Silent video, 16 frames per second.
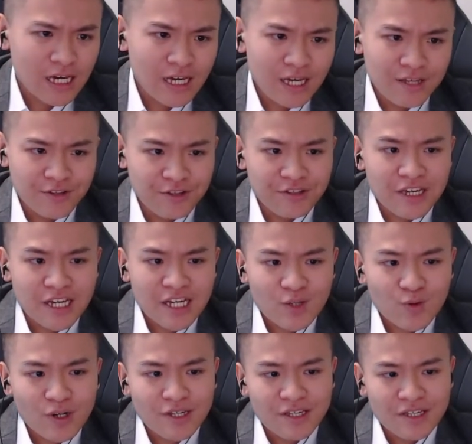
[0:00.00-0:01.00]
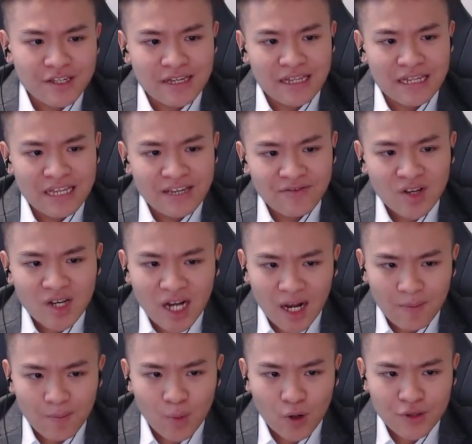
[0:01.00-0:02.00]
The next one is that living
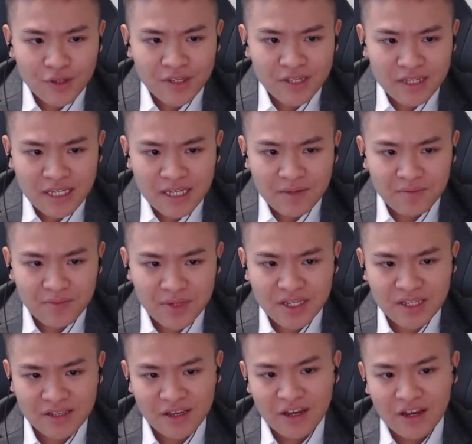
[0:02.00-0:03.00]
harmoniously means